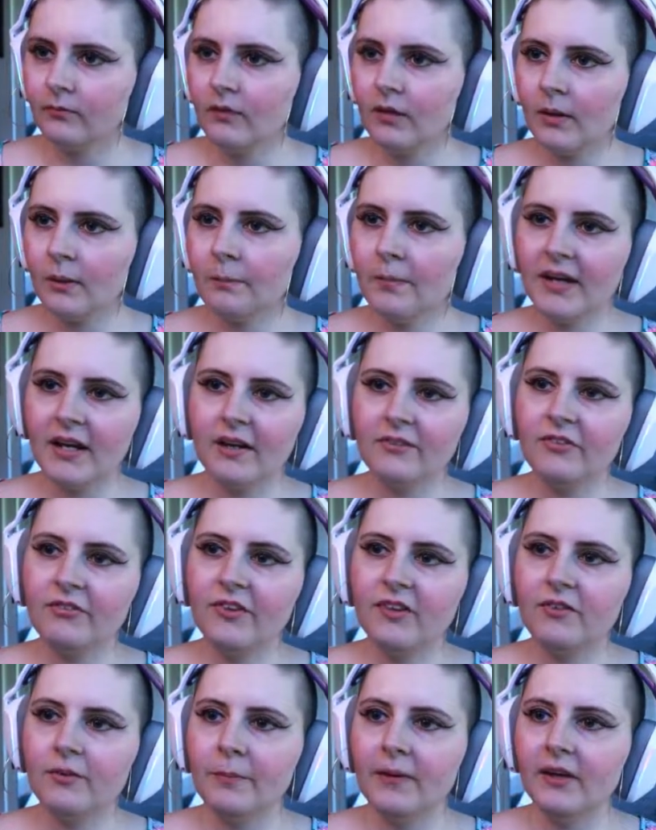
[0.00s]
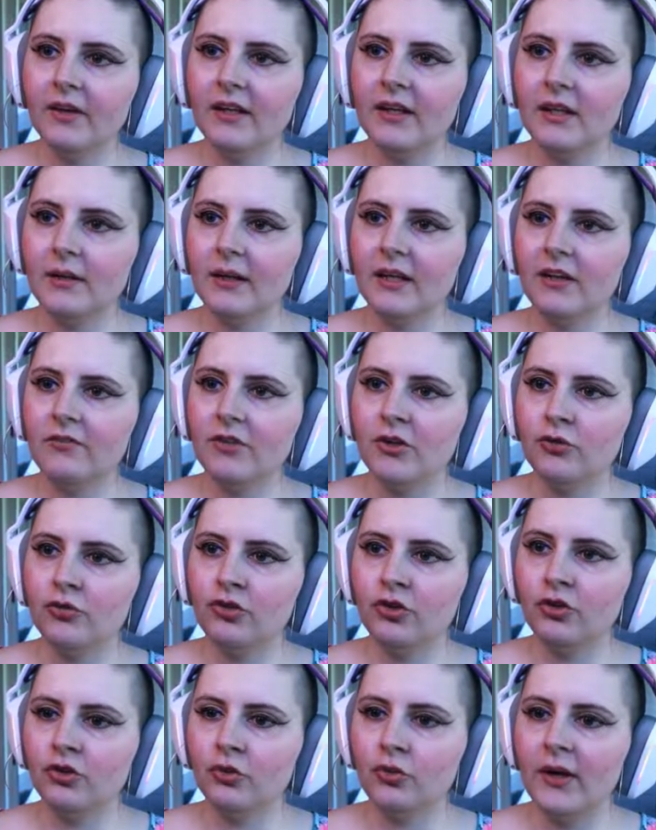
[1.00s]
because of its ability to give you
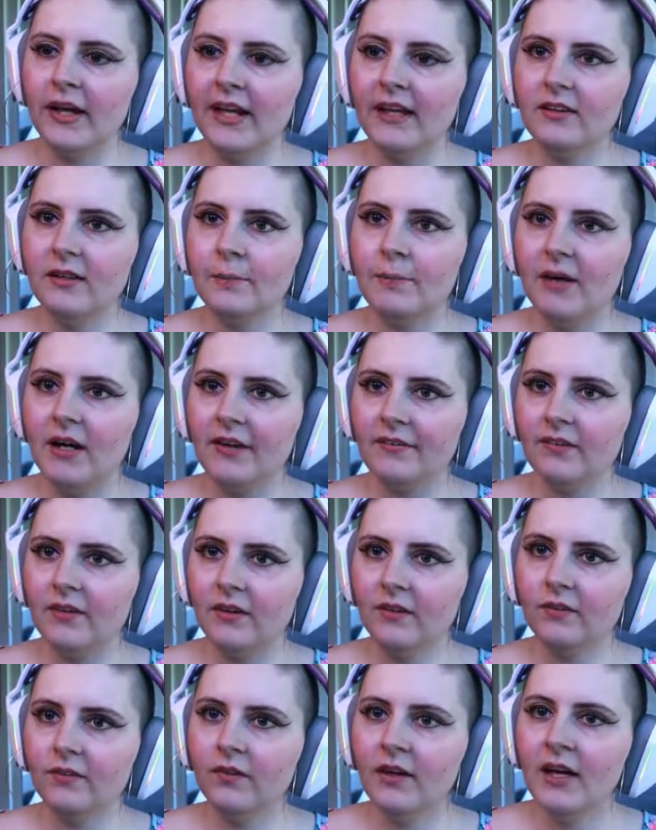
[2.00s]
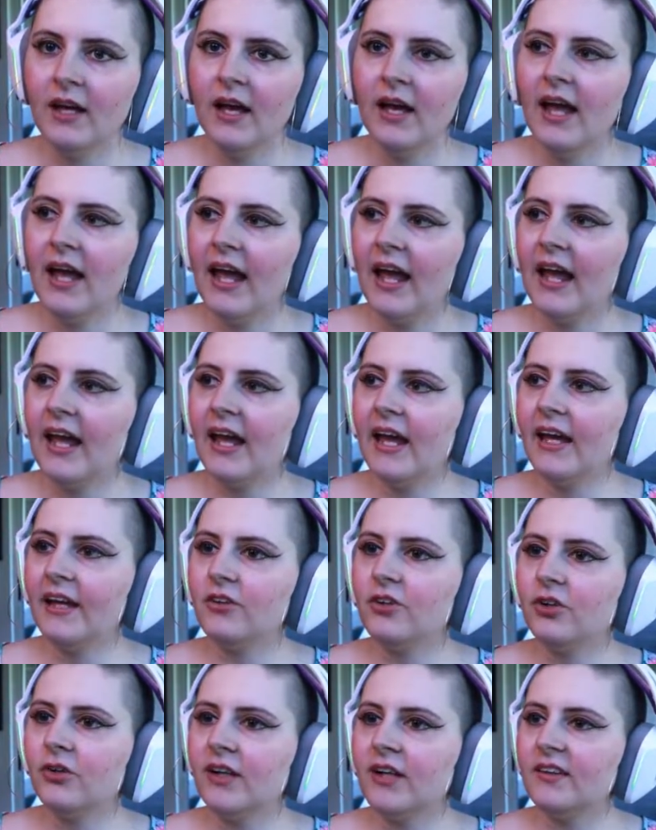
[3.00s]
2 anti-bosses.
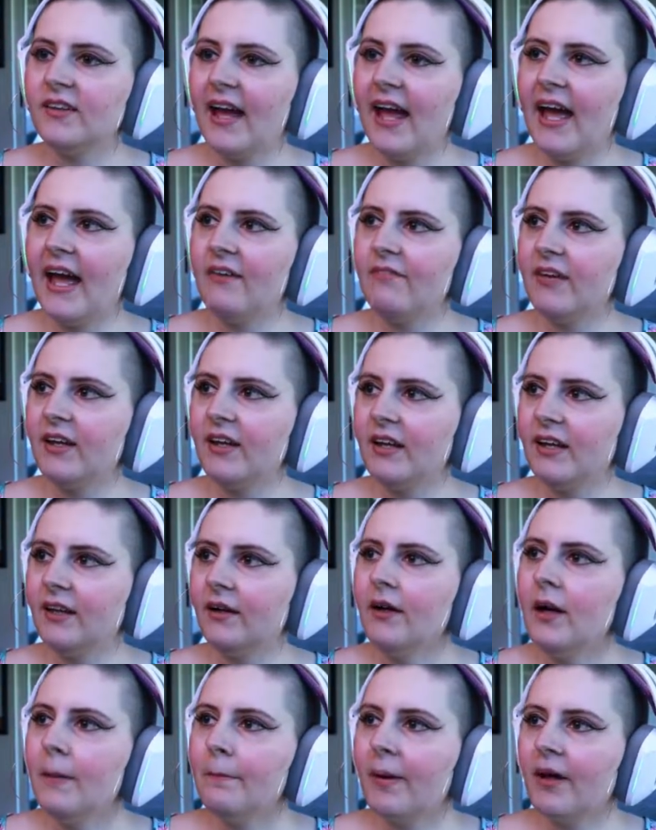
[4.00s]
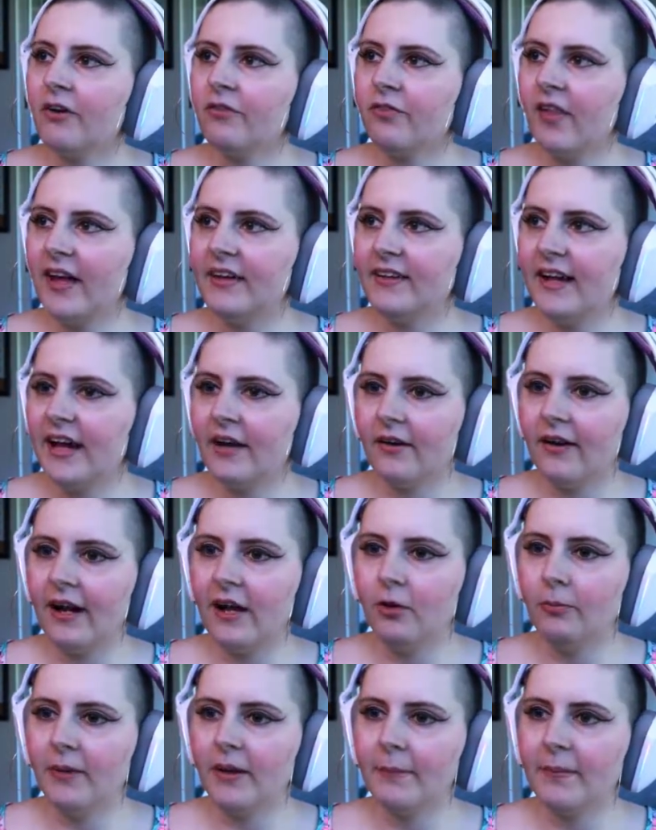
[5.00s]
And you need to have in Butterfly Dagger
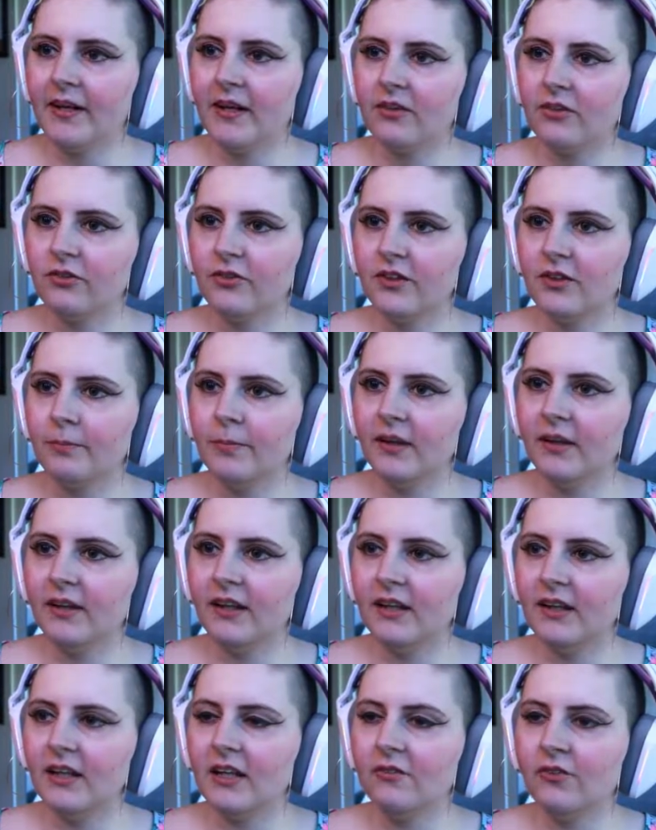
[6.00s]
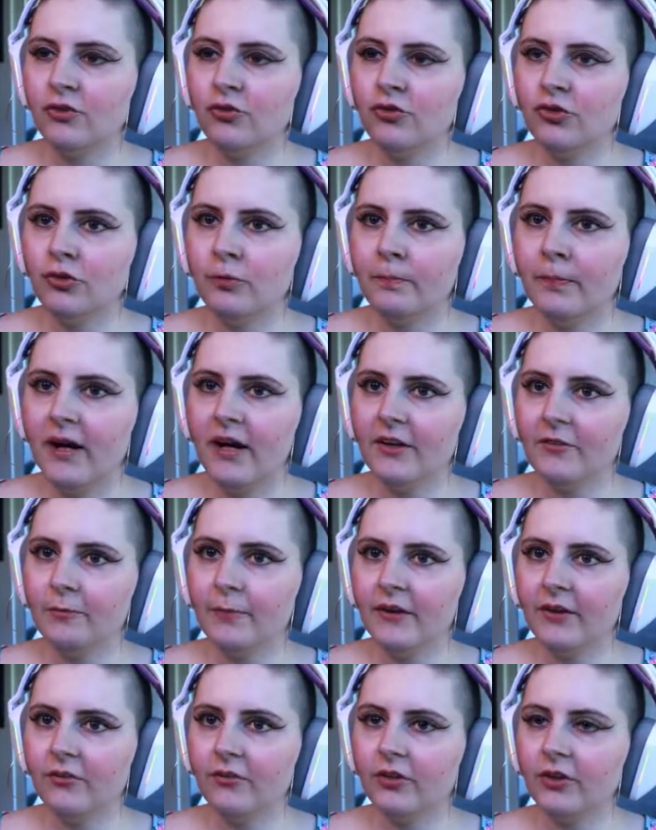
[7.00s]
Elma because of its ability to give you 2 boss
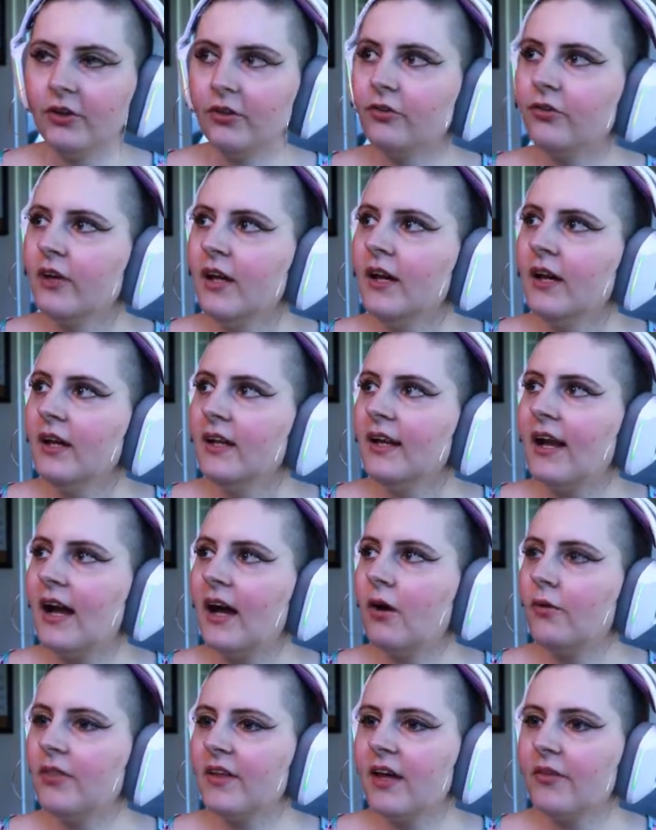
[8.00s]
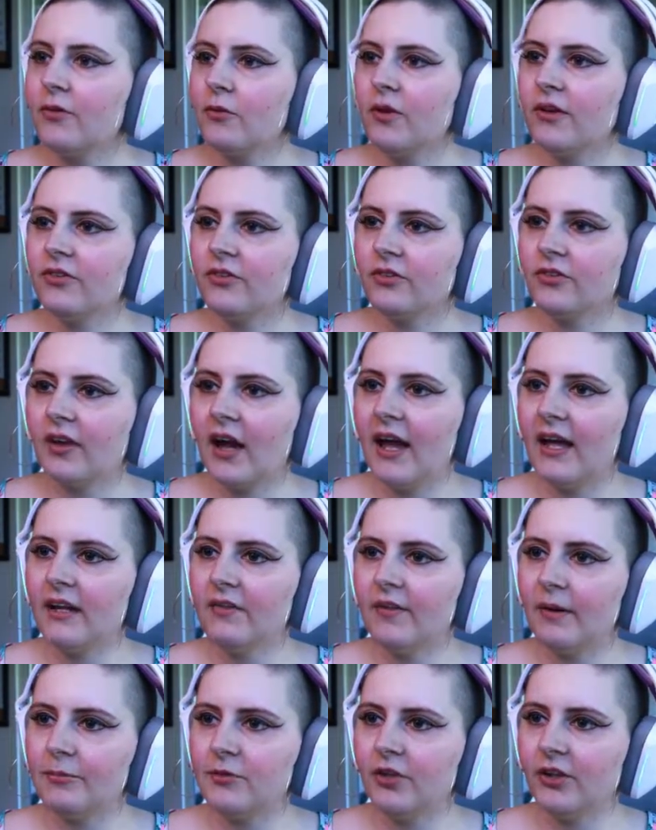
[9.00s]
busters. Now, the other ones is kind of
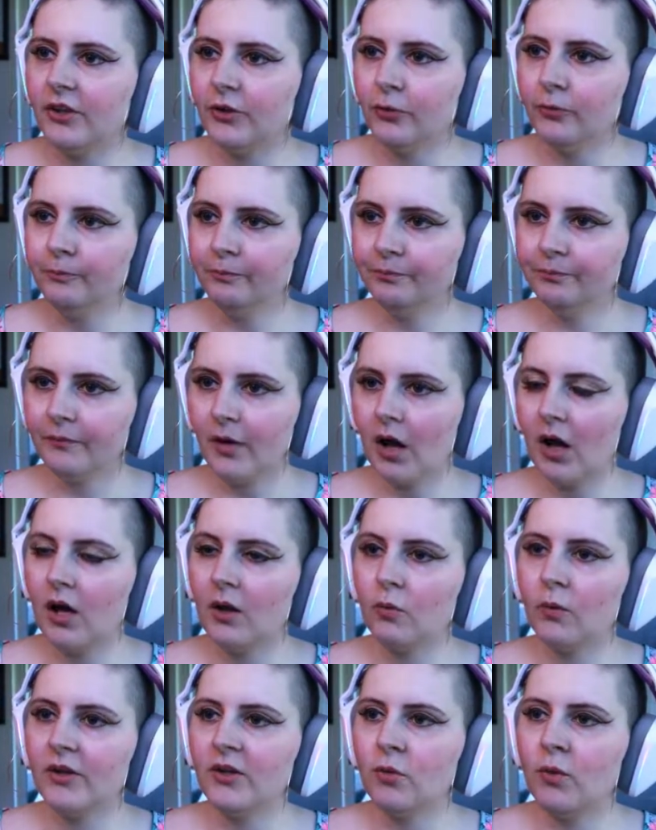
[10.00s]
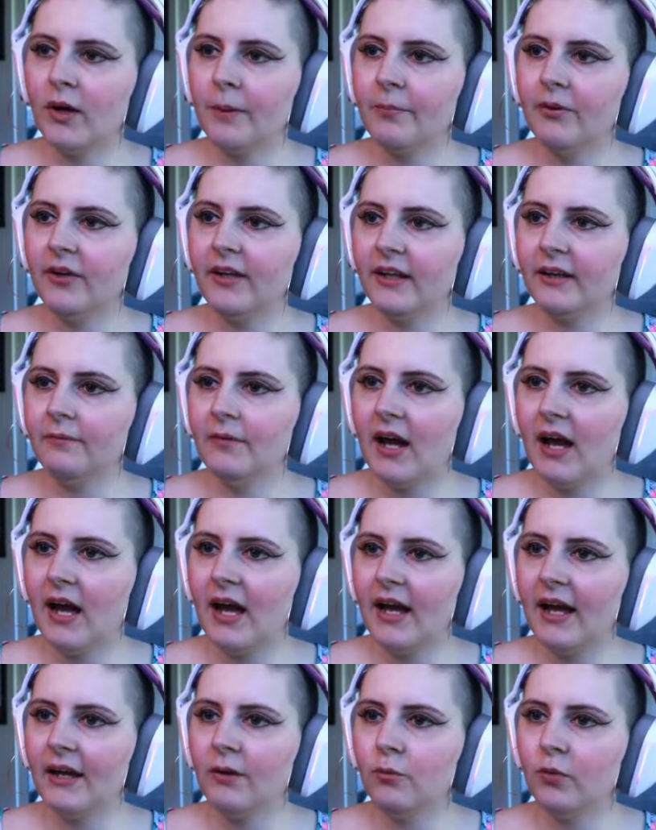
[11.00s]
up to you on what you want to put in.
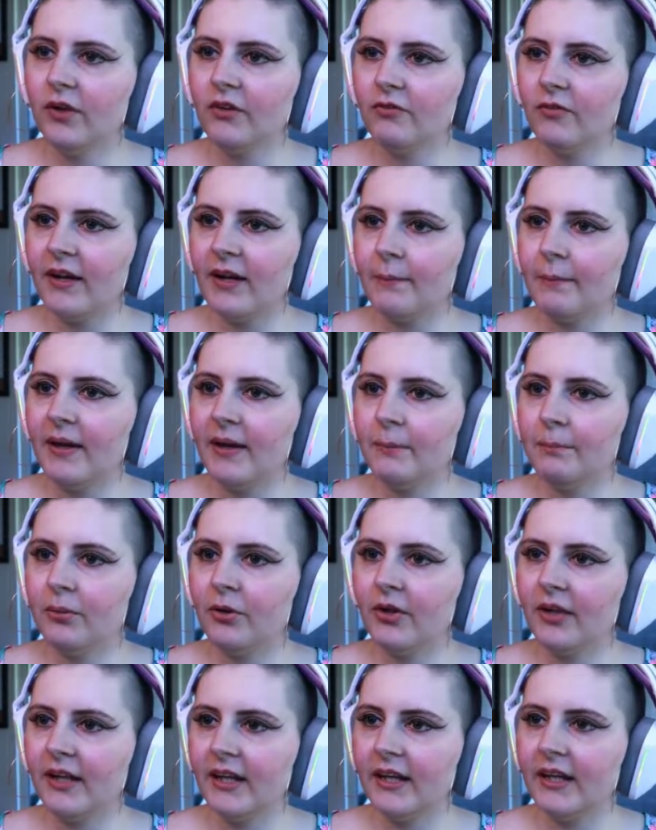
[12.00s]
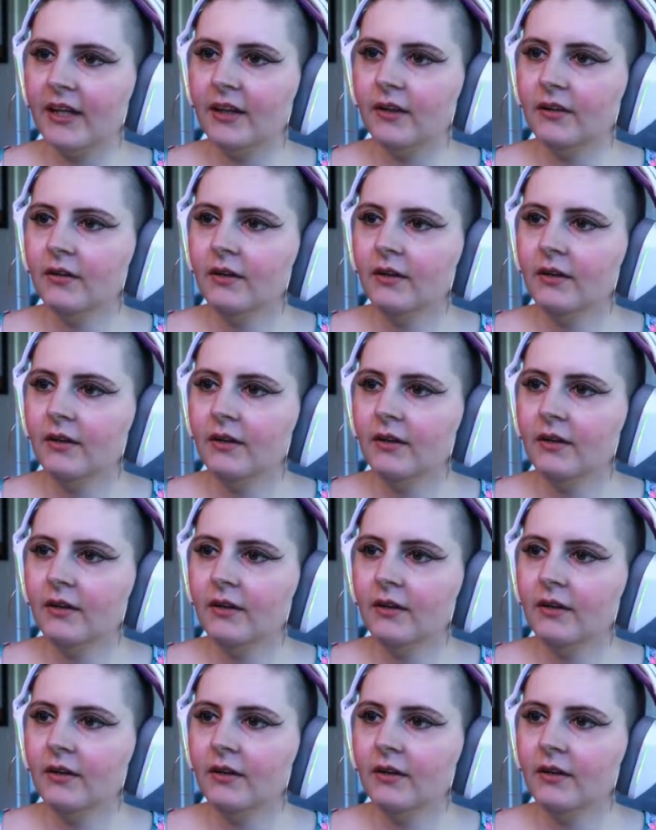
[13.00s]
I wouldn't recommend putting in